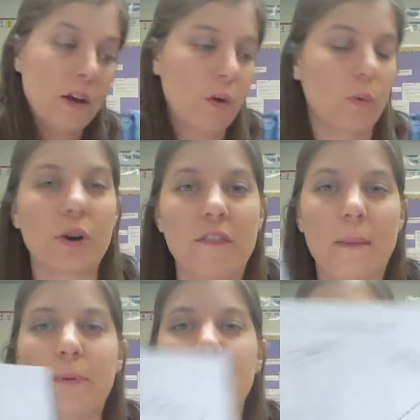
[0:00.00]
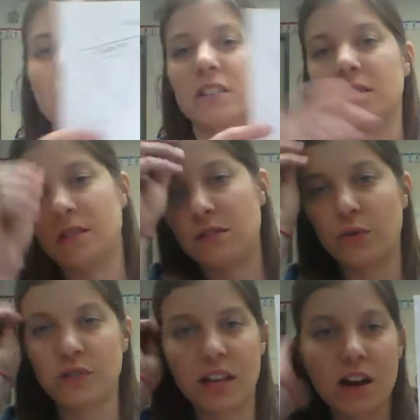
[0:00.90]
order of operations
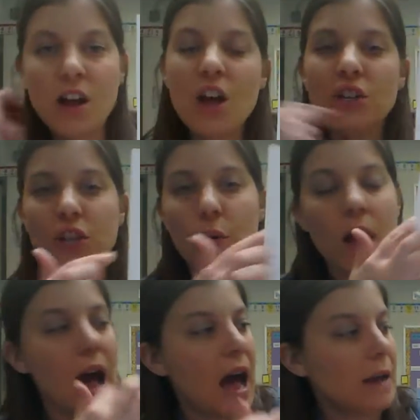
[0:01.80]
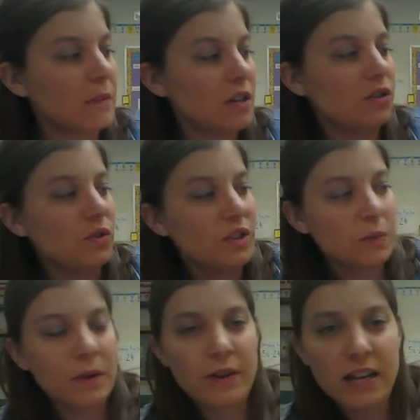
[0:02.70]
notes there. So I'm going to do
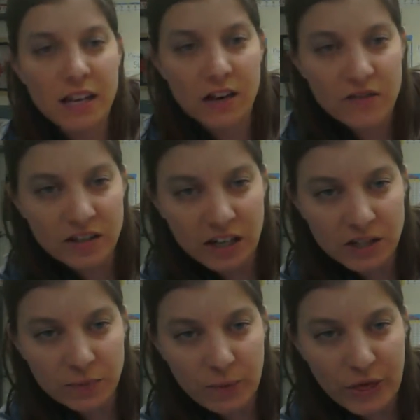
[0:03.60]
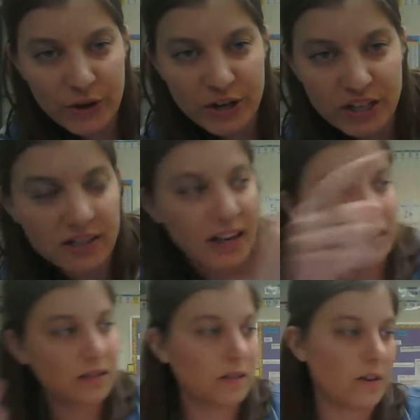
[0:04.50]
this one right here that starts with
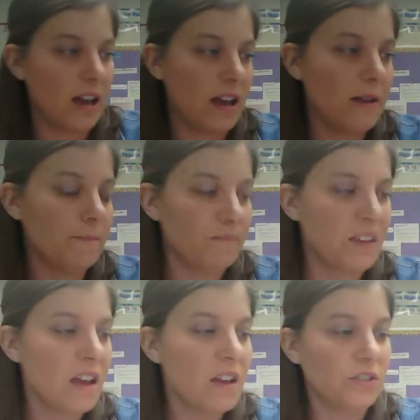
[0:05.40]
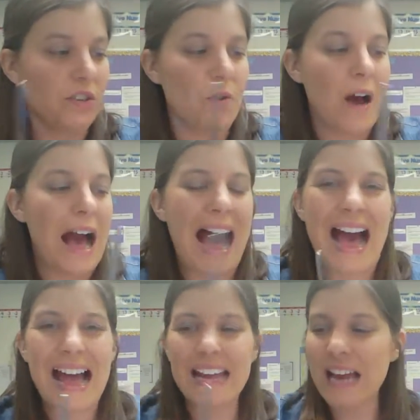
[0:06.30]
36, okay? So
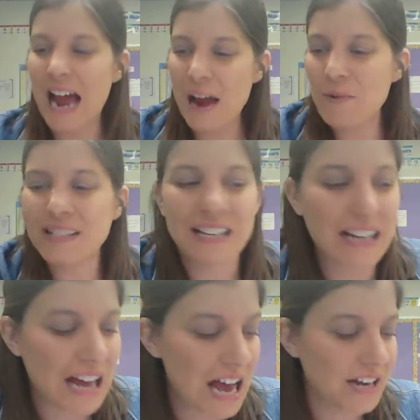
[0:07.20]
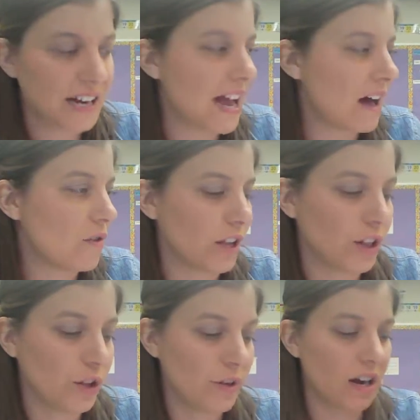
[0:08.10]
I was going to cut it out and glue it